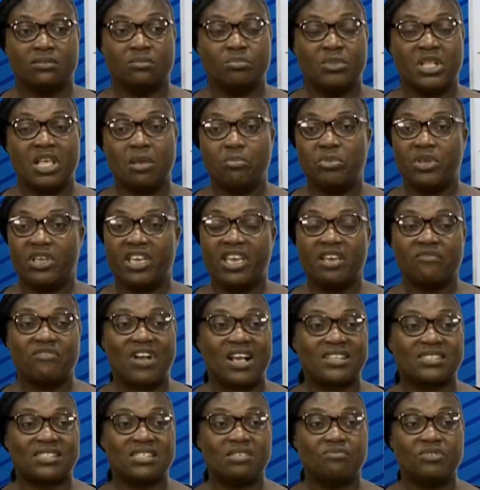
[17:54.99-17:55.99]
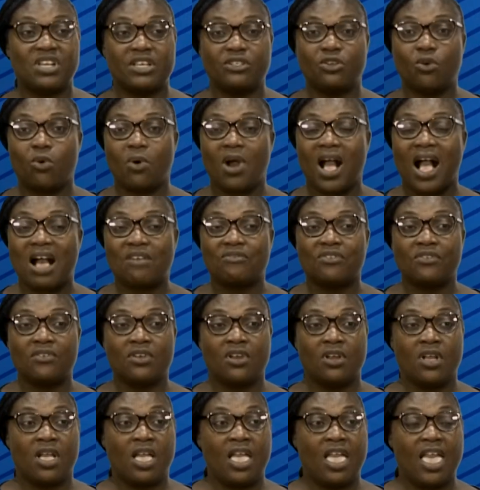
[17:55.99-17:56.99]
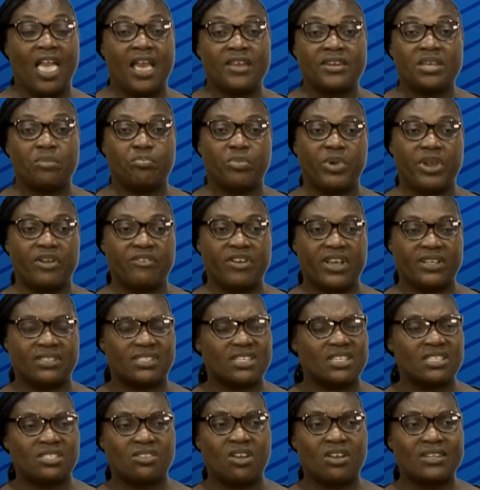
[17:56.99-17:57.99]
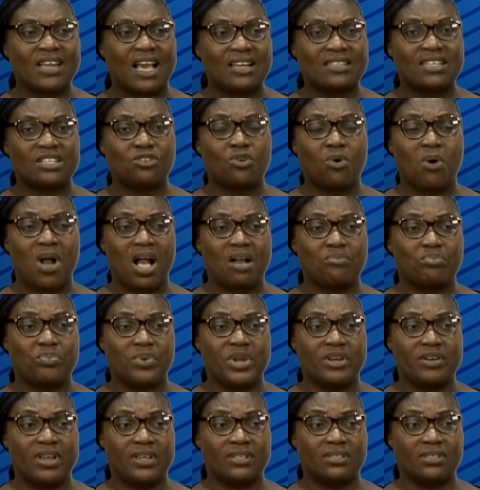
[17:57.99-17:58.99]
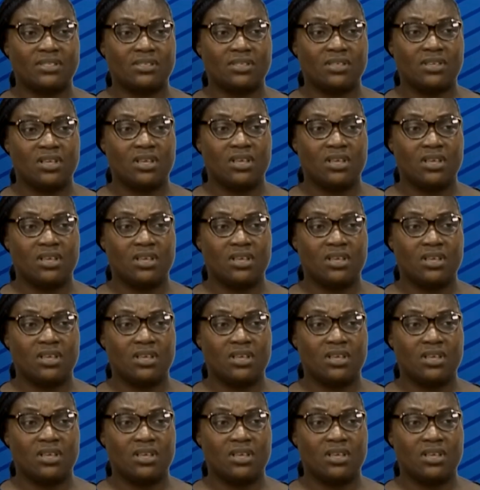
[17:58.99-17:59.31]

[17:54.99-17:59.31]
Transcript: They behave as if they don't have any parents. It's not that they don't have parents.